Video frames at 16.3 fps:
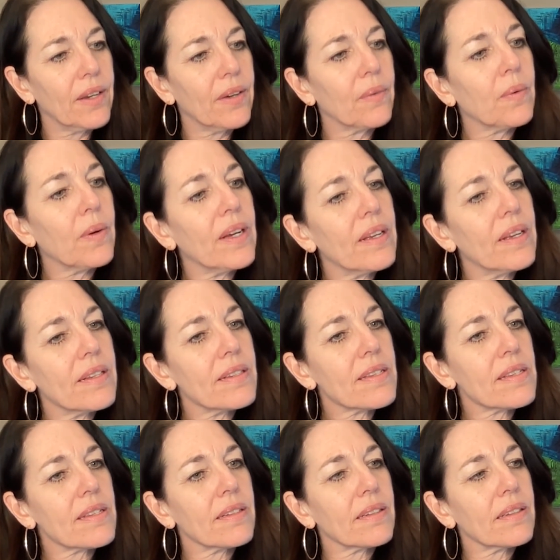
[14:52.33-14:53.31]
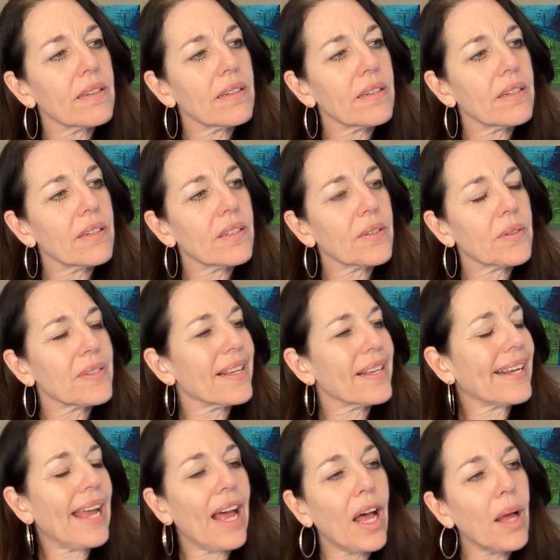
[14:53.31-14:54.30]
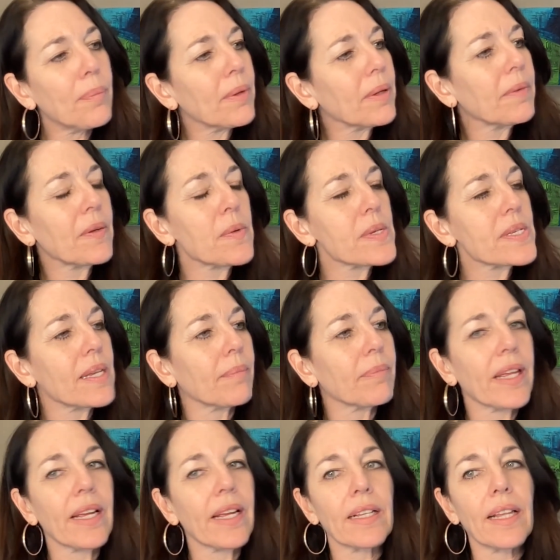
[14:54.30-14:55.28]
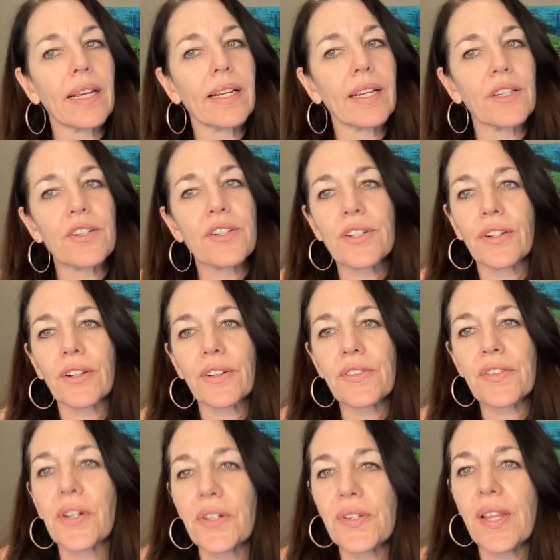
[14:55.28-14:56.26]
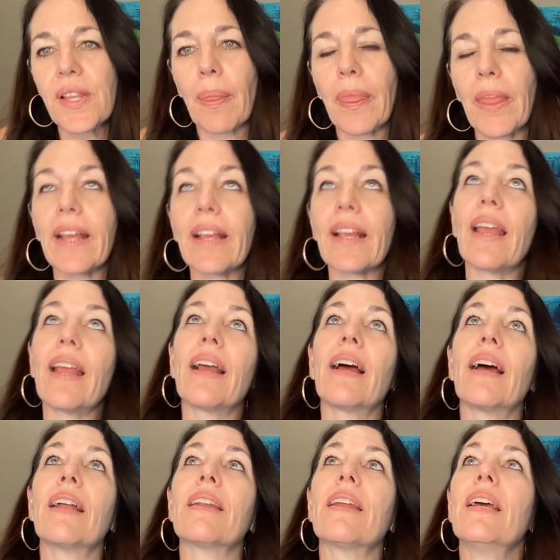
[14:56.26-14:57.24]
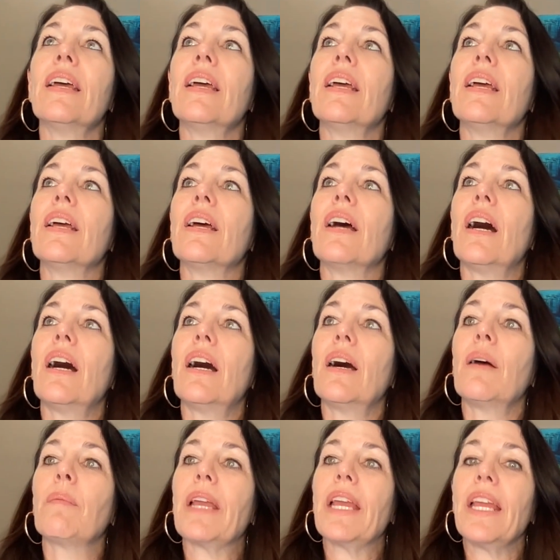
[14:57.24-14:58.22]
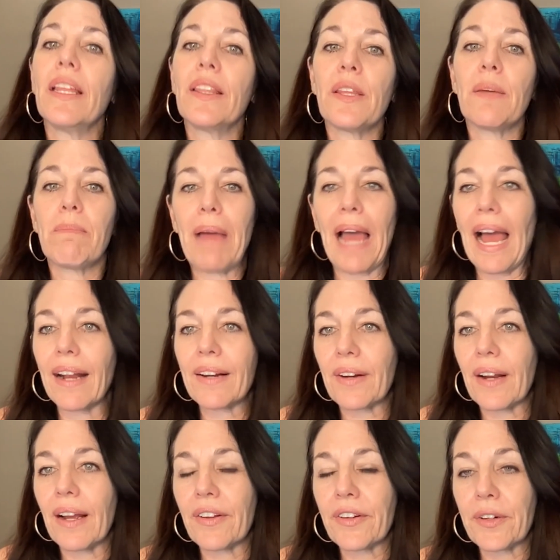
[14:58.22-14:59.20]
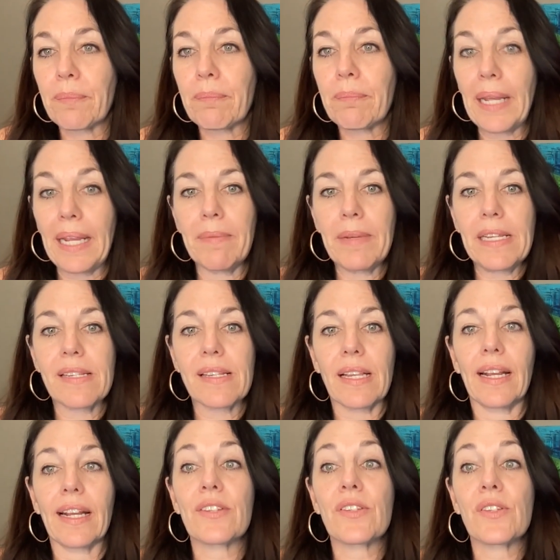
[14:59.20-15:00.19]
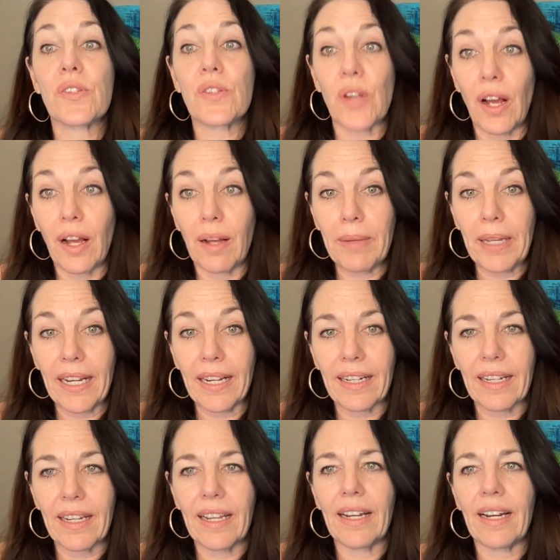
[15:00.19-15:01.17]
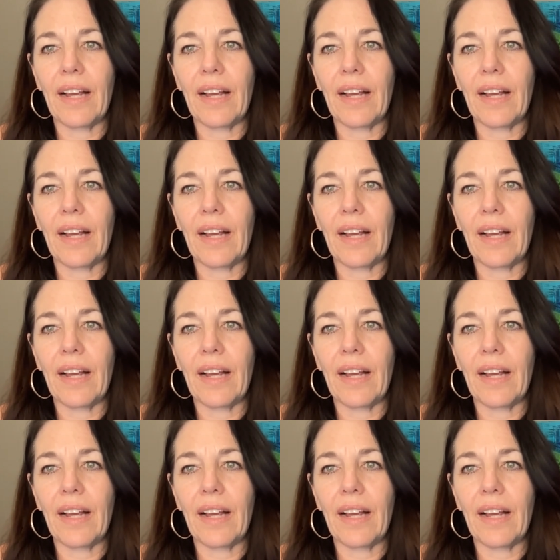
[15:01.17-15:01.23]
she was like helping me with something like insurance or something. And in the background, her baby's like sobbing. And